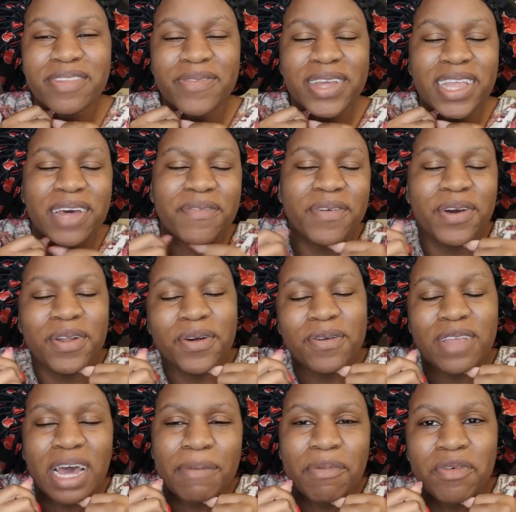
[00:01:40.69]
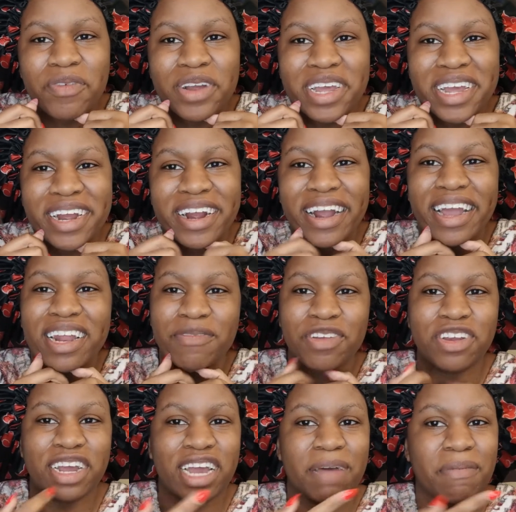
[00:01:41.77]
and we have a good old time over here. And if you
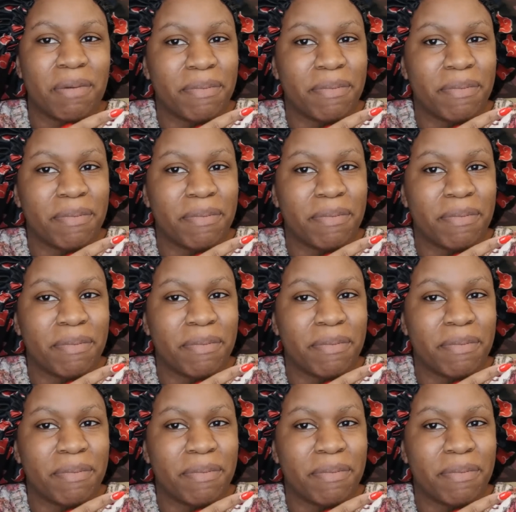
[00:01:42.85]
check out my